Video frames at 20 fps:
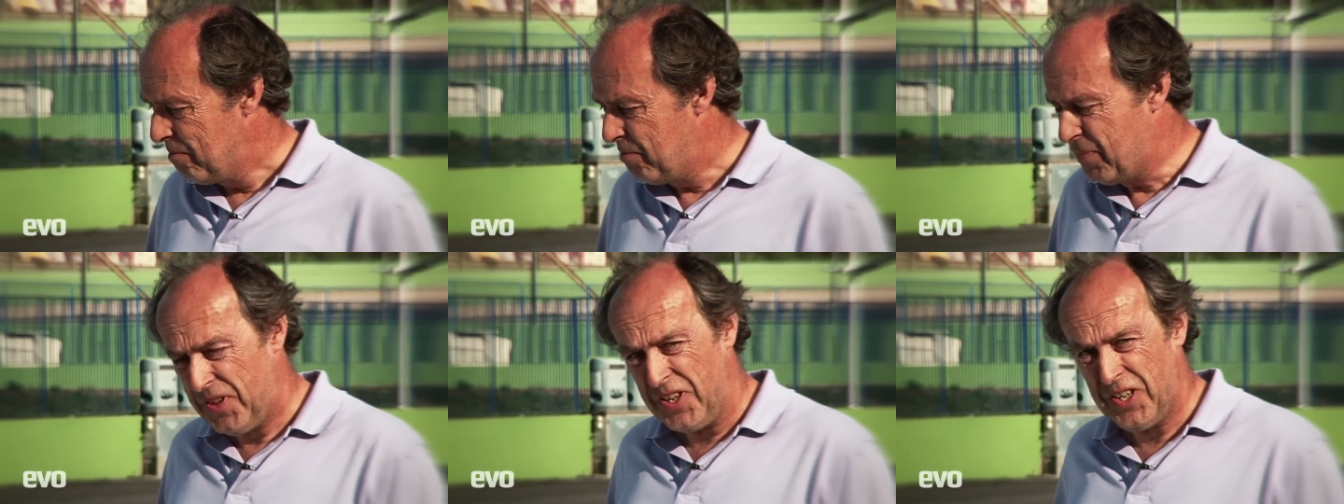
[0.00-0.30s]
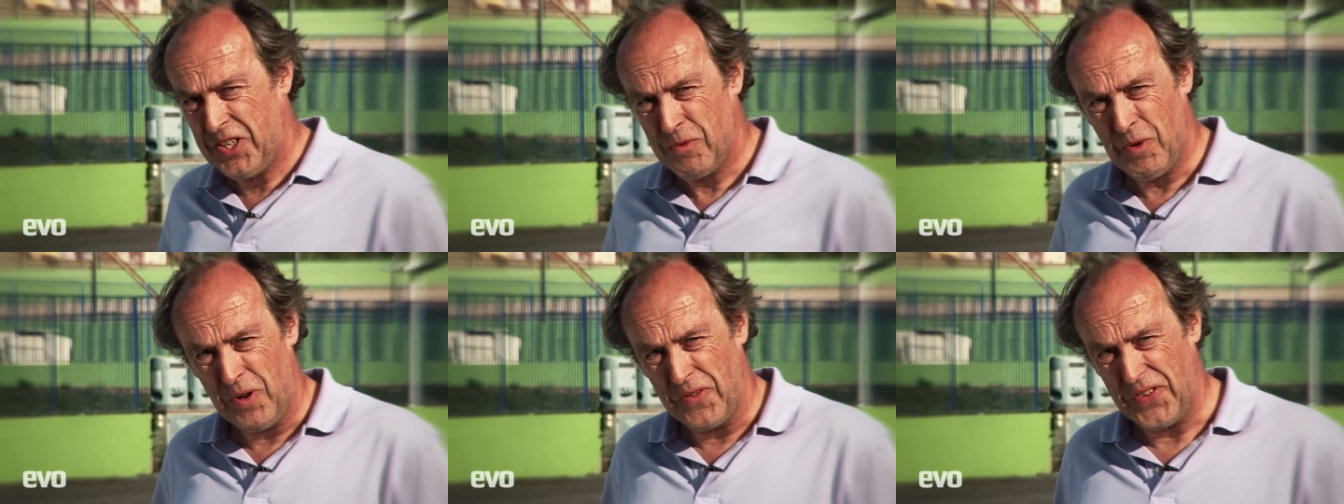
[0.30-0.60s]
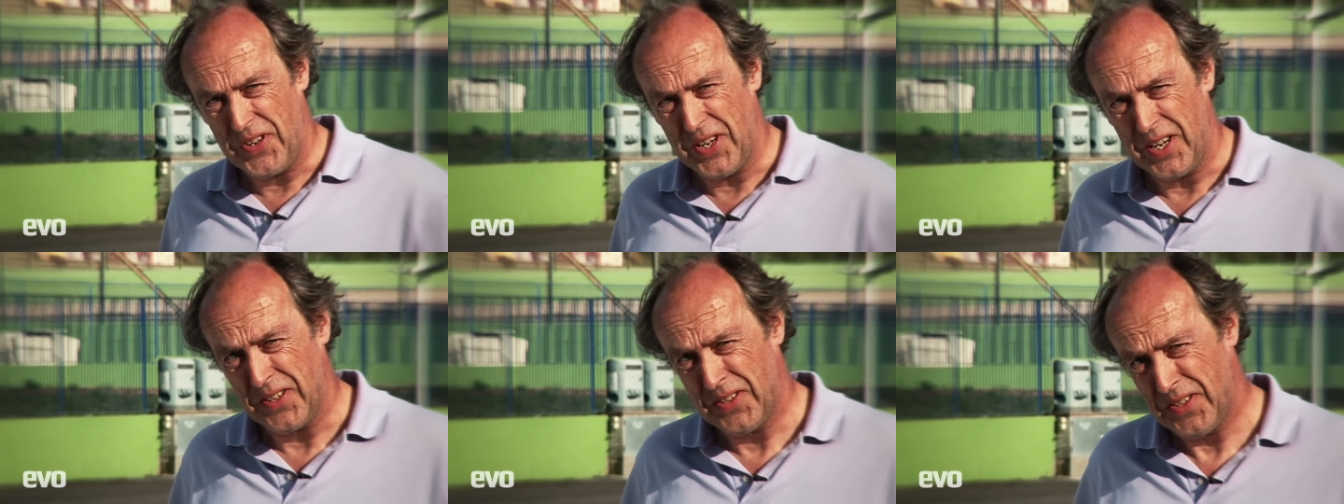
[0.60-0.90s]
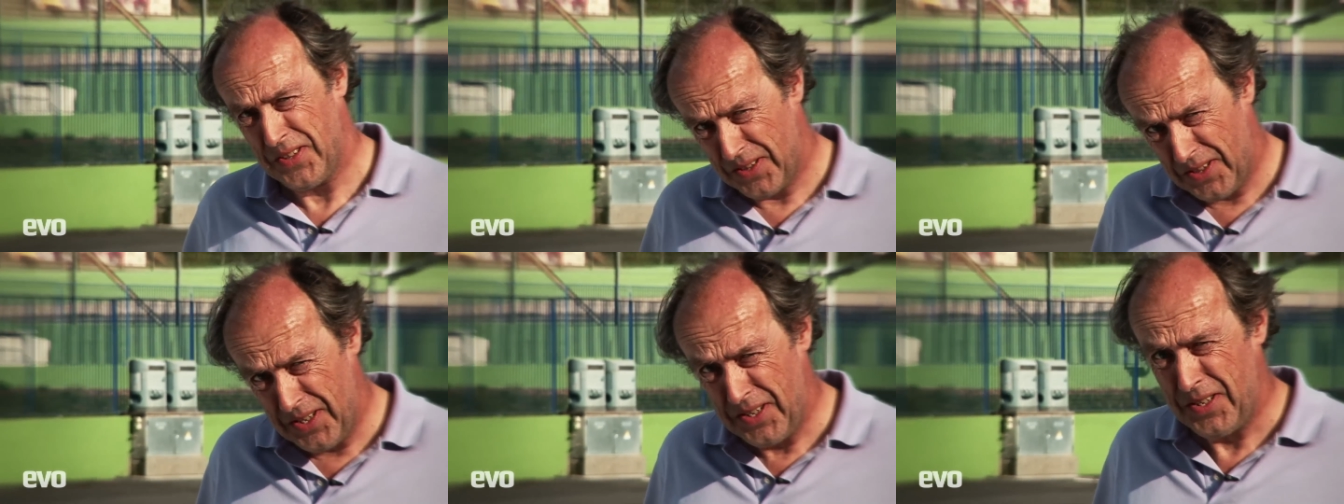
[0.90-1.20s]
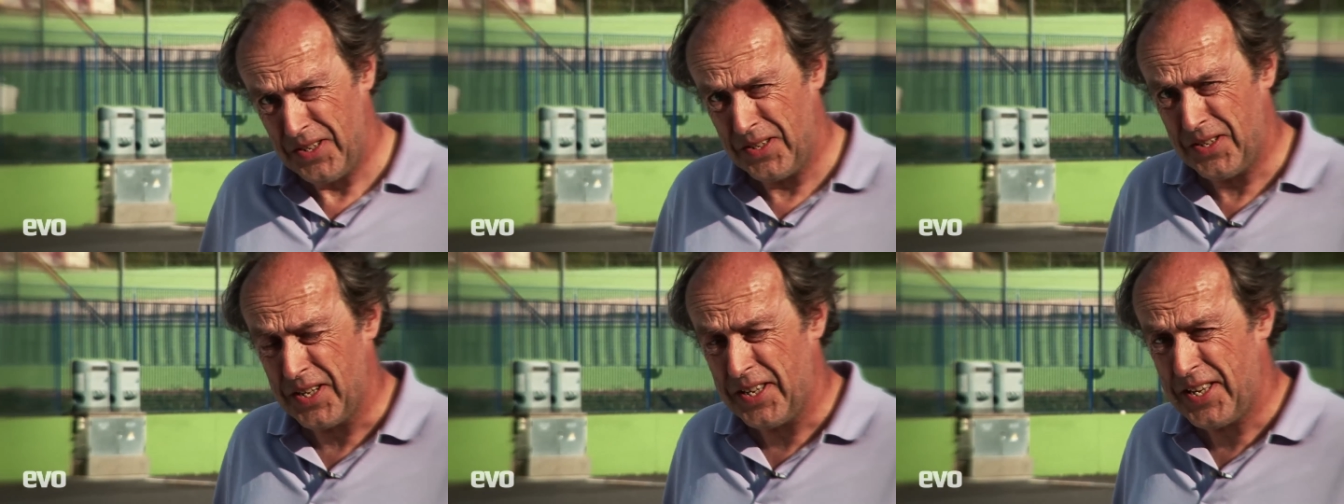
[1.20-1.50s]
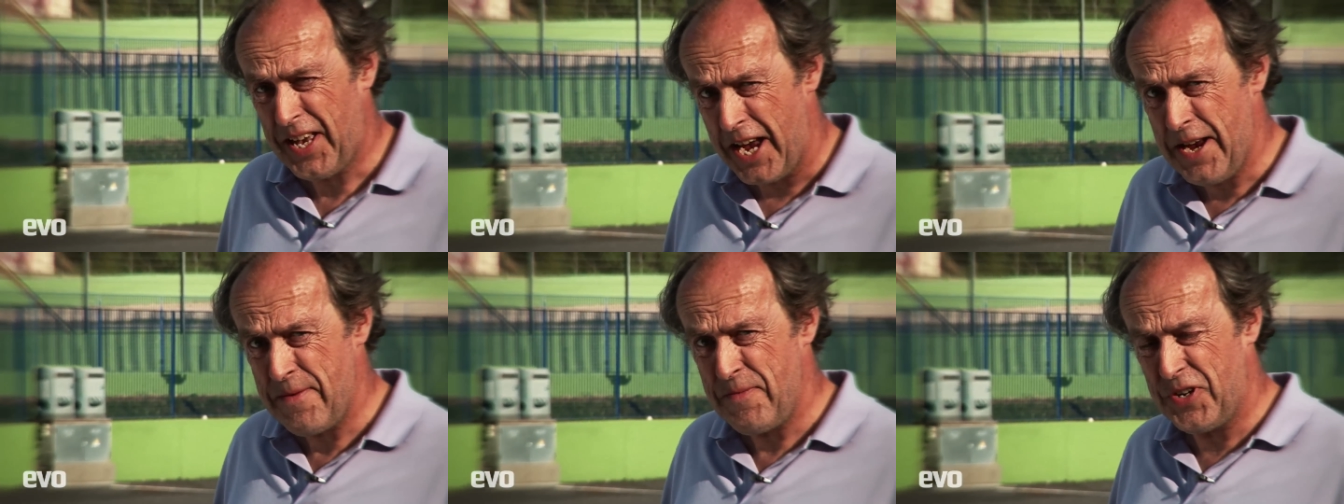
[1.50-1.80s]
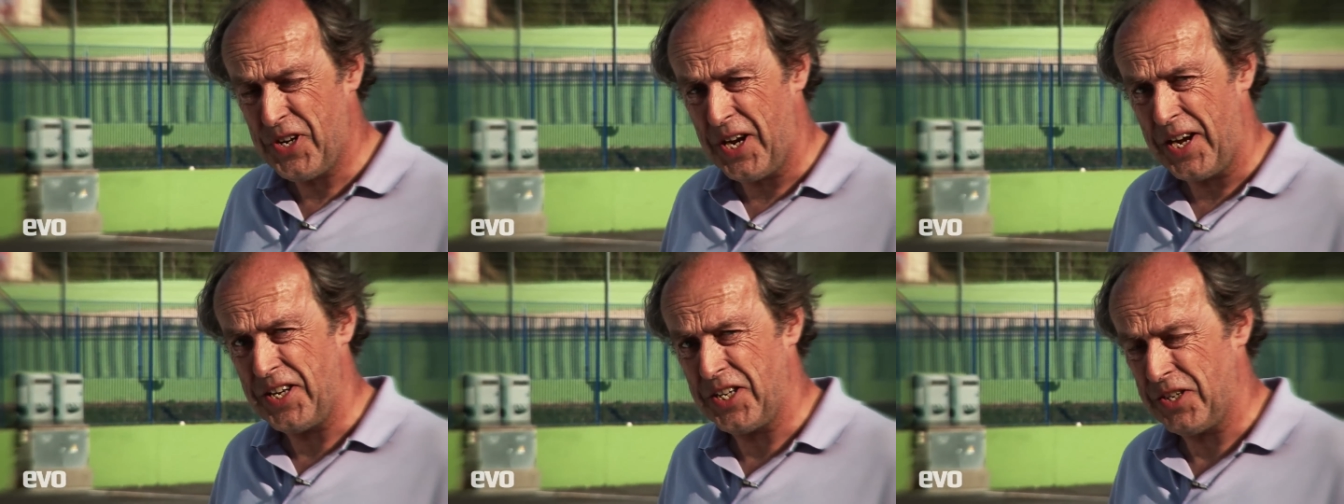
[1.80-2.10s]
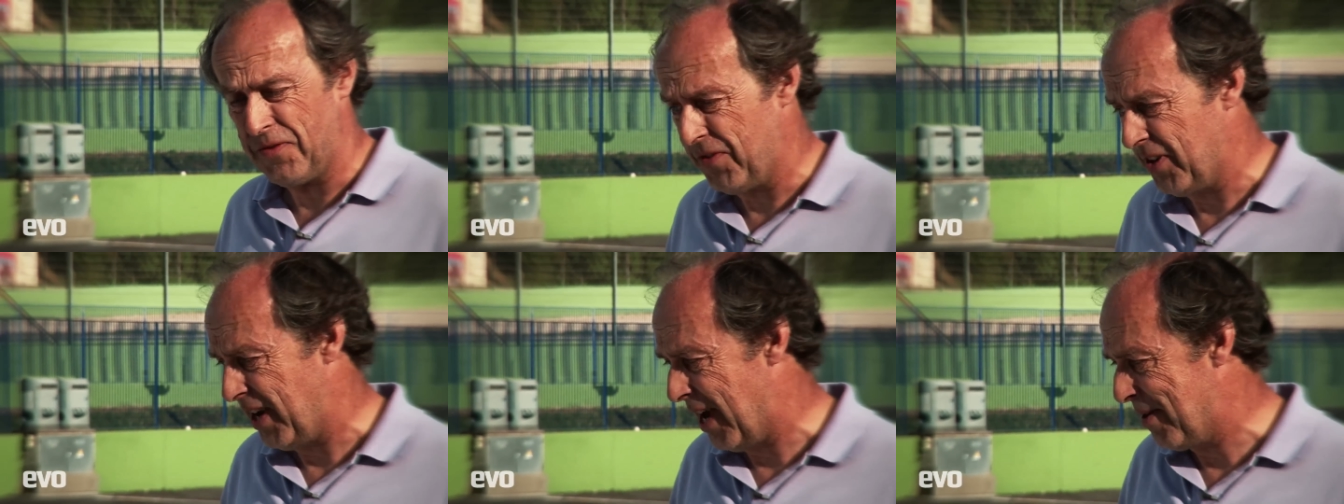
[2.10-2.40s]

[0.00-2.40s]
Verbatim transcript: But this one does. This is a game changer for